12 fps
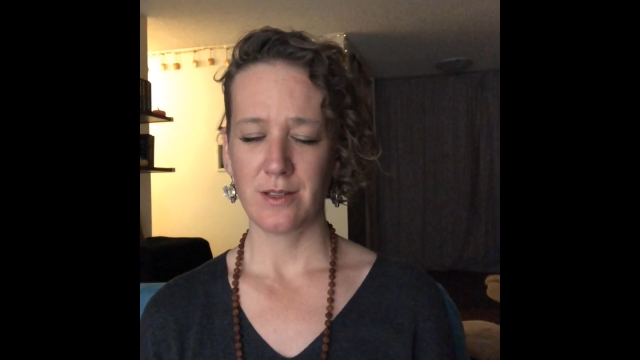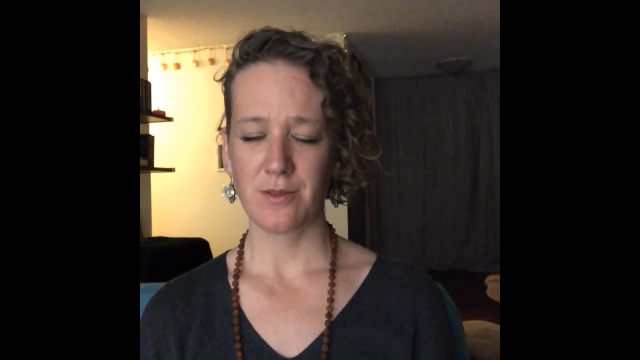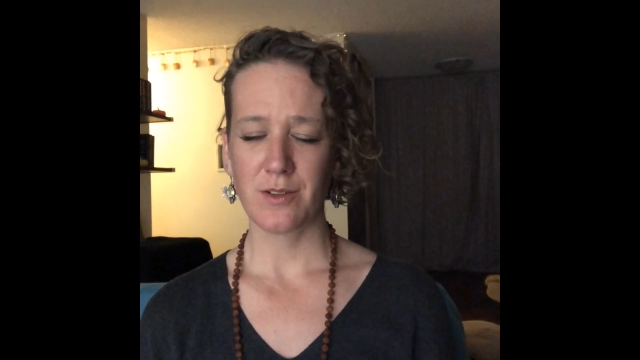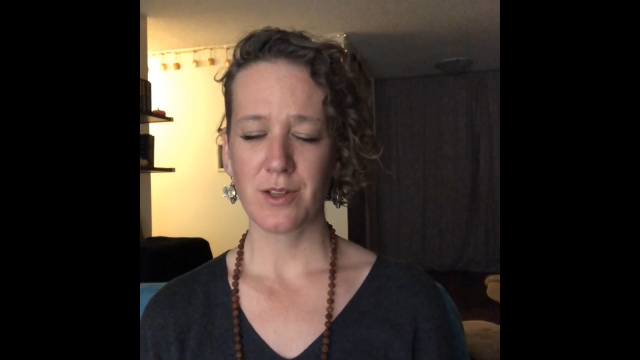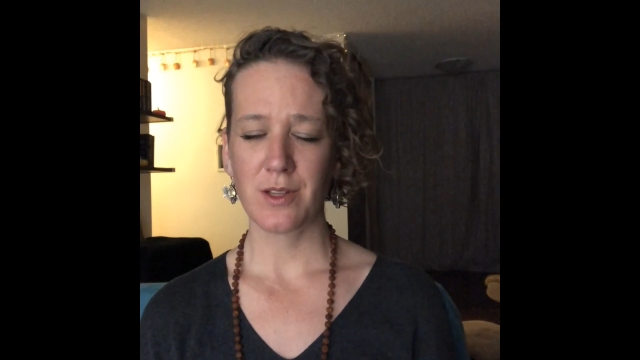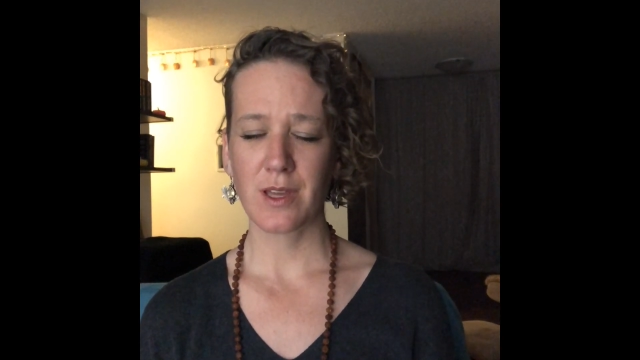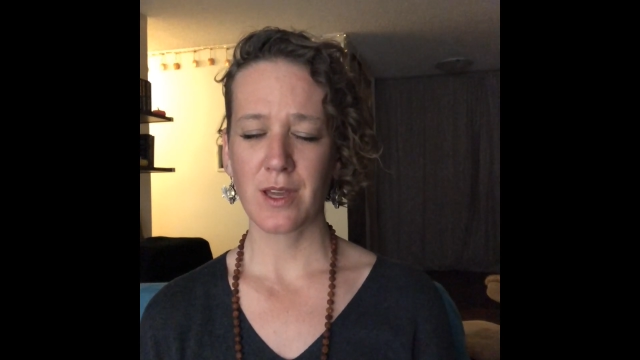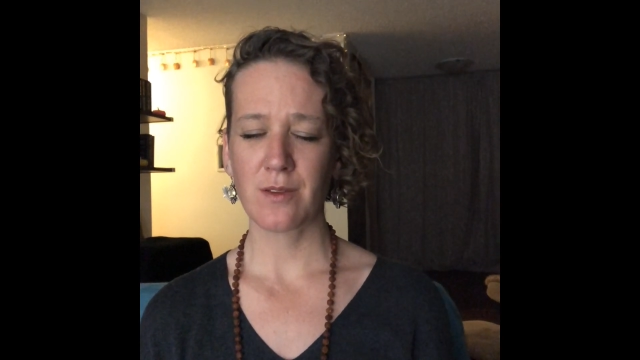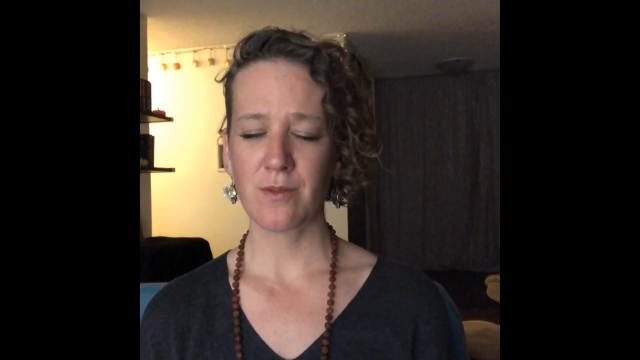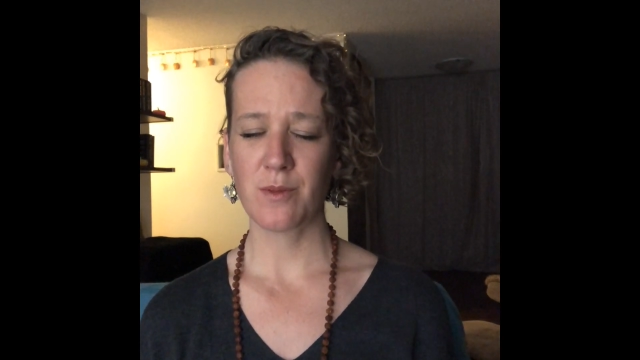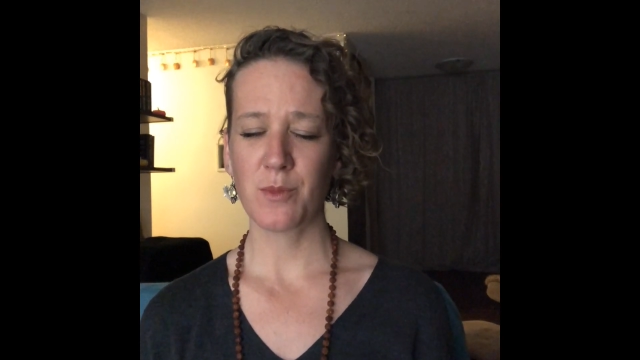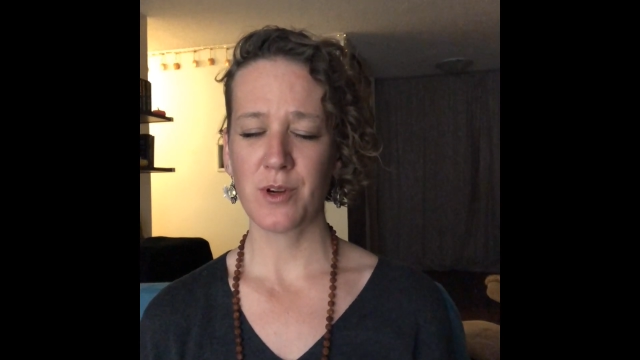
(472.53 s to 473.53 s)
If you're
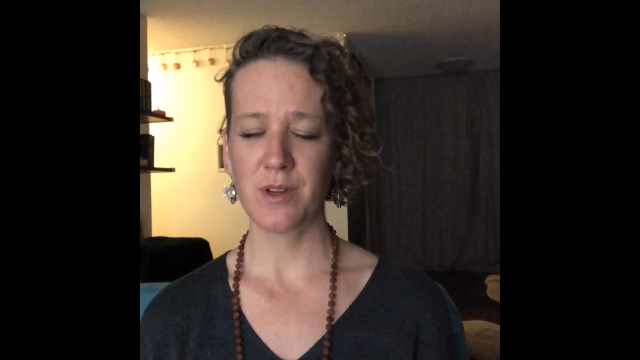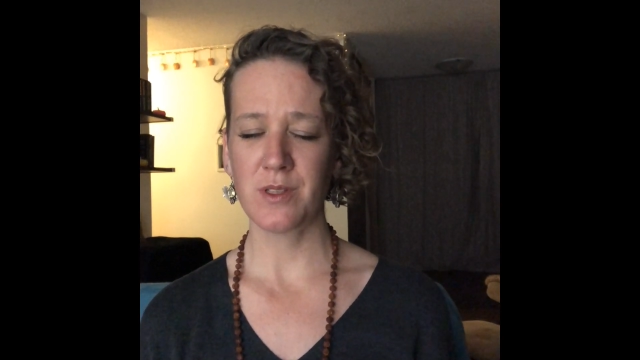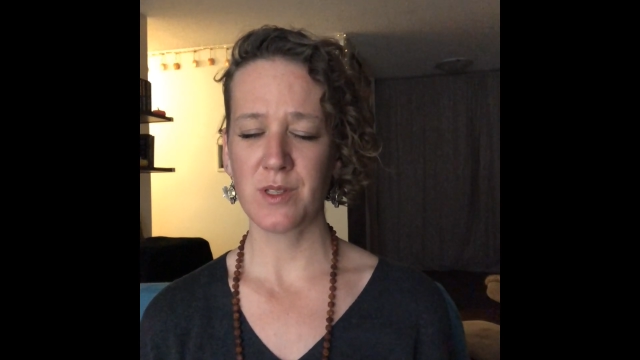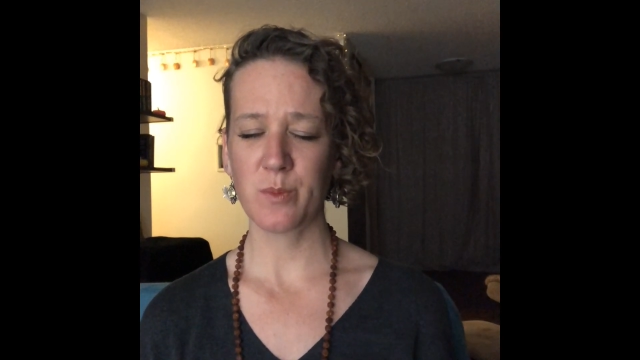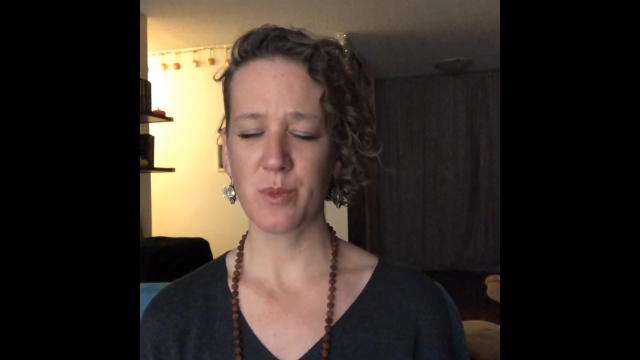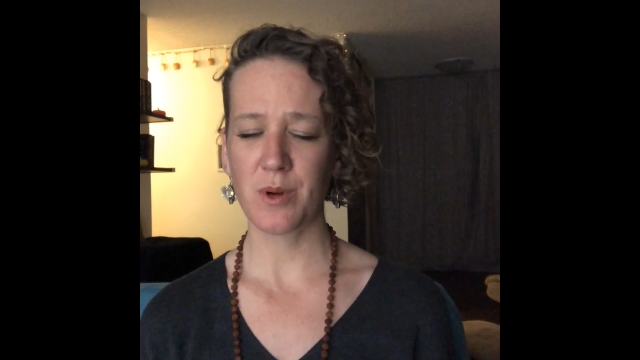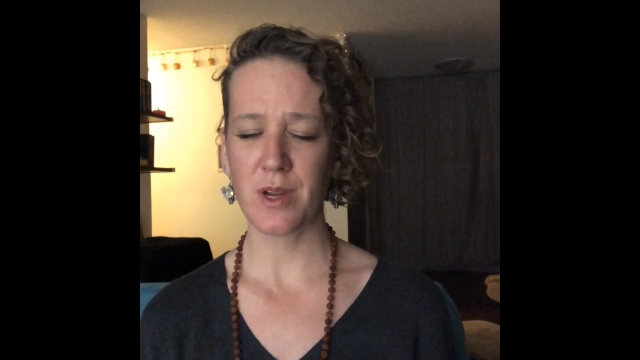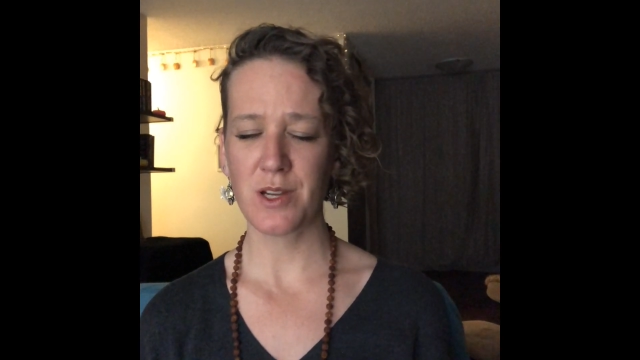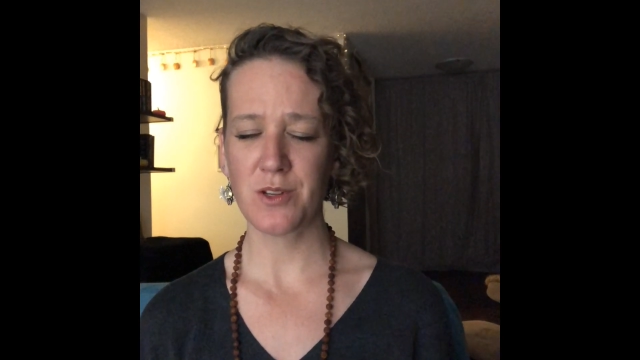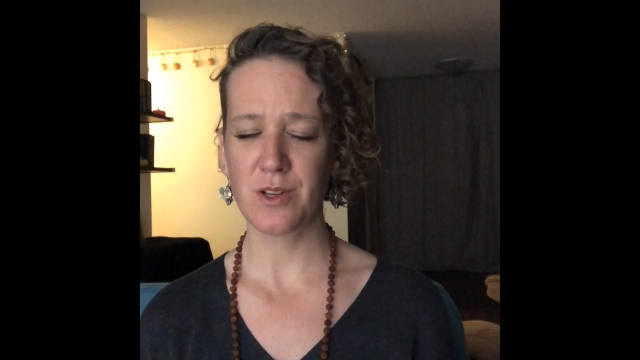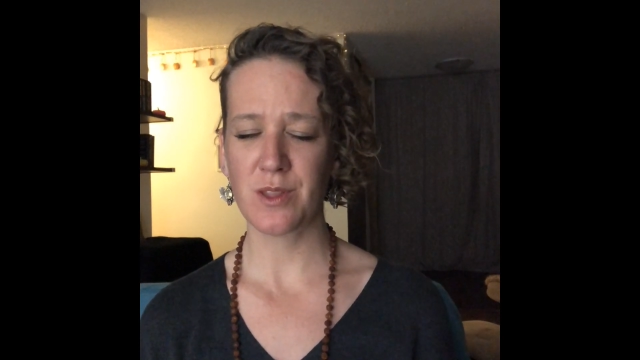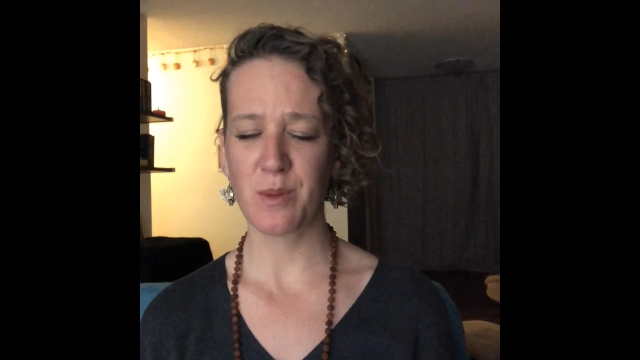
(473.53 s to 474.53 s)
looking for more
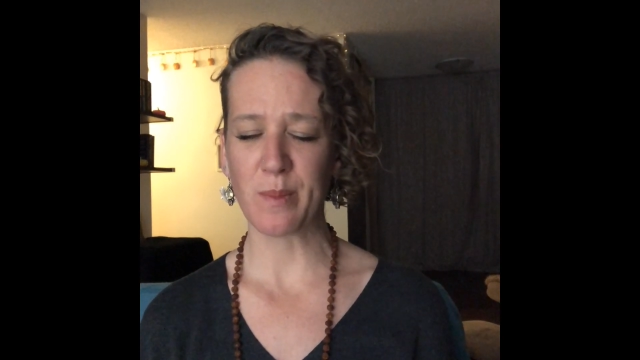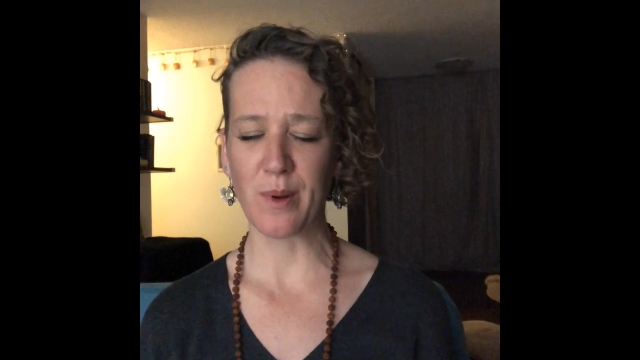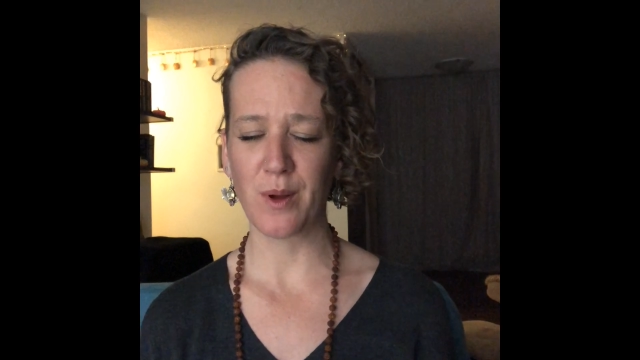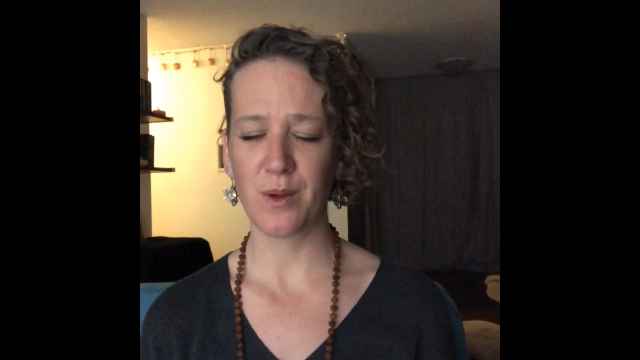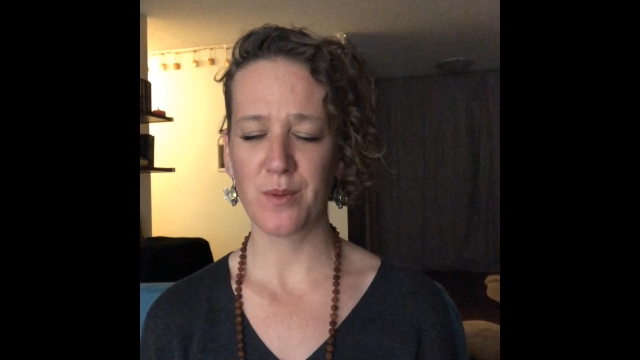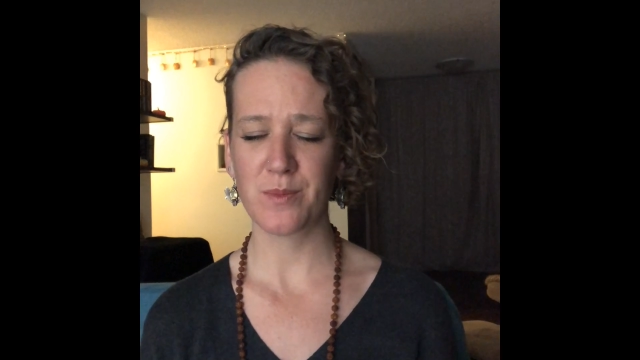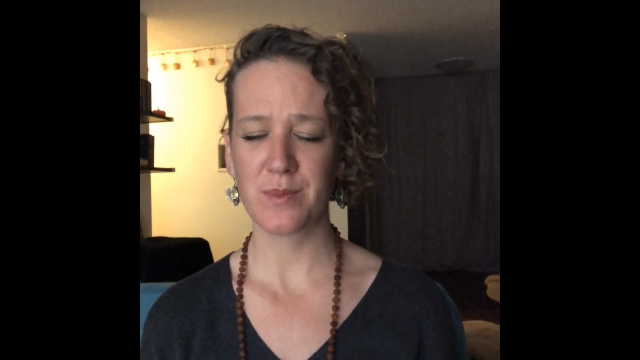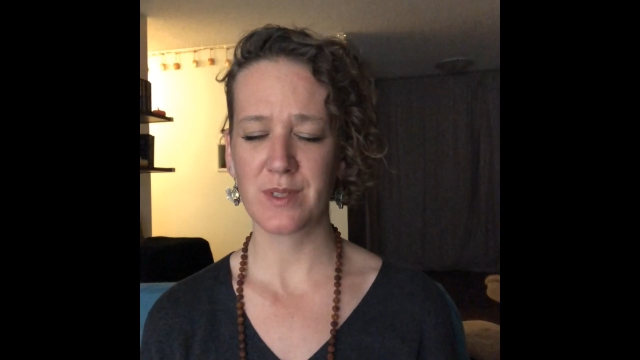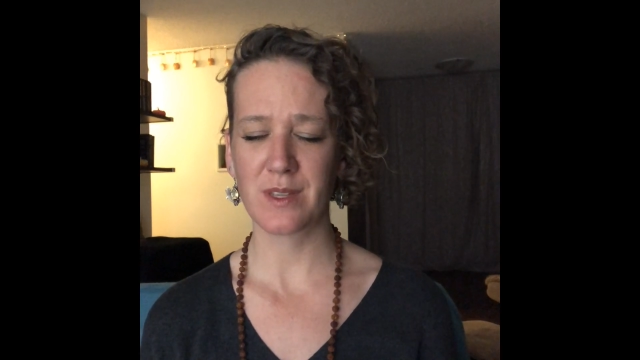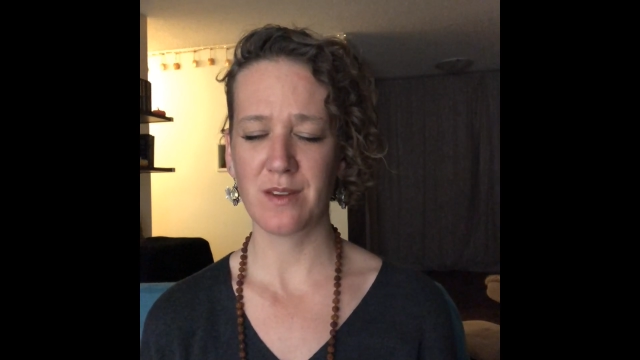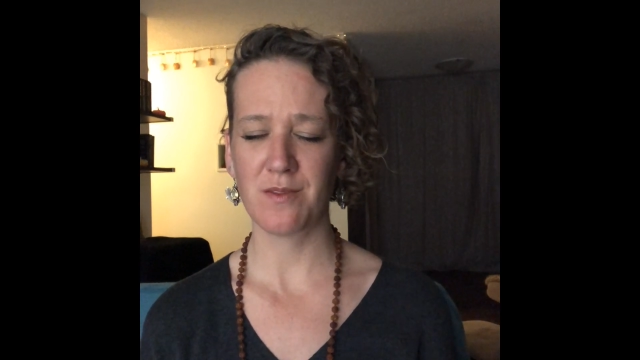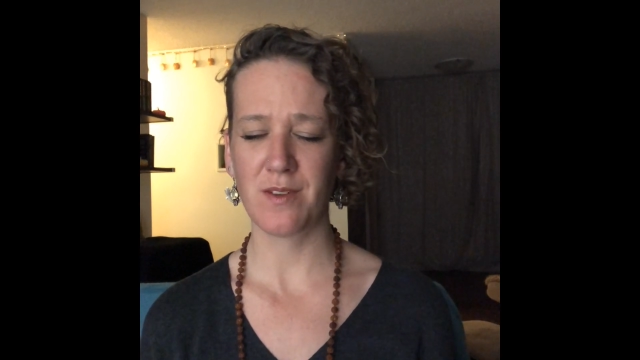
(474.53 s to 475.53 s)
inspiration, the
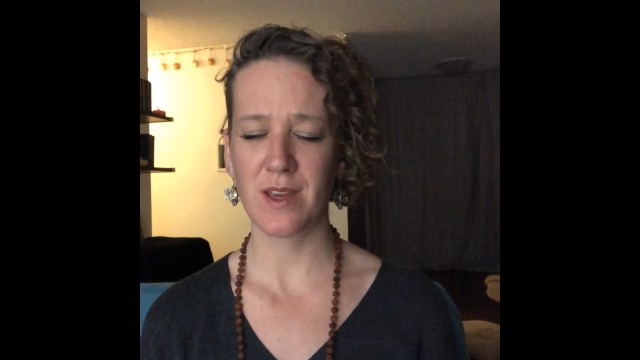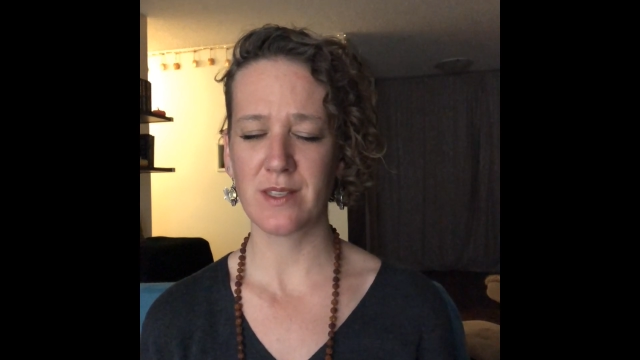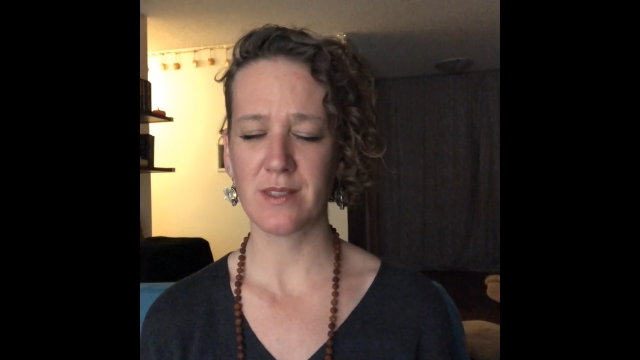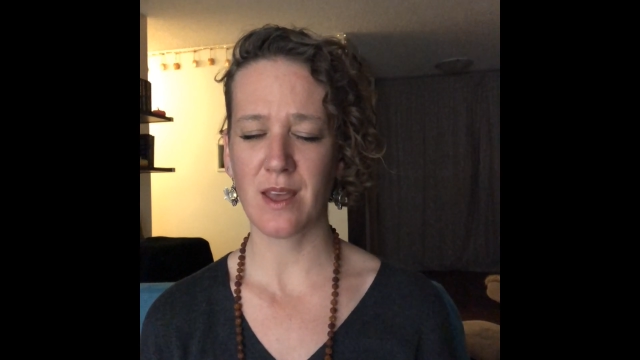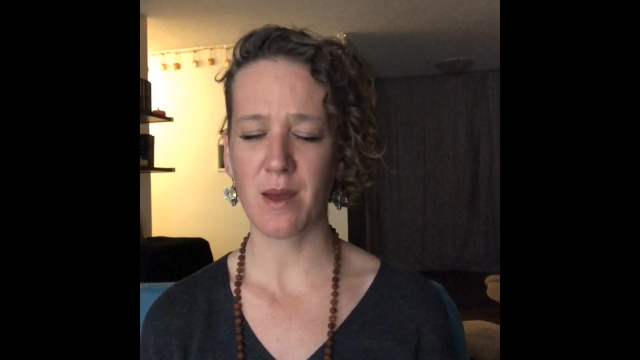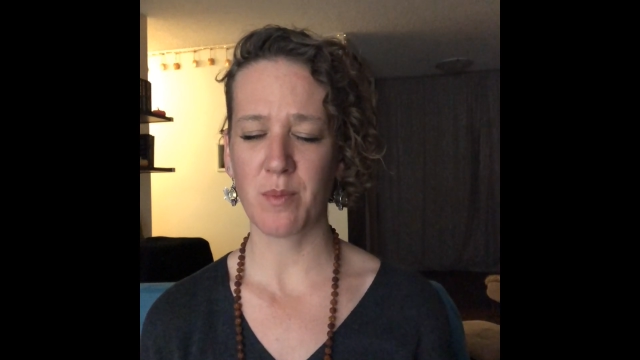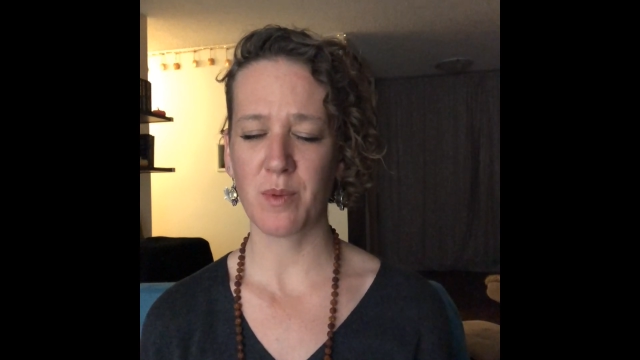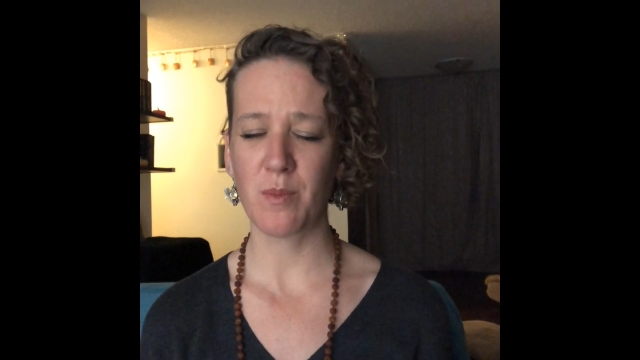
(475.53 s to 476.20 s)
palms can face up.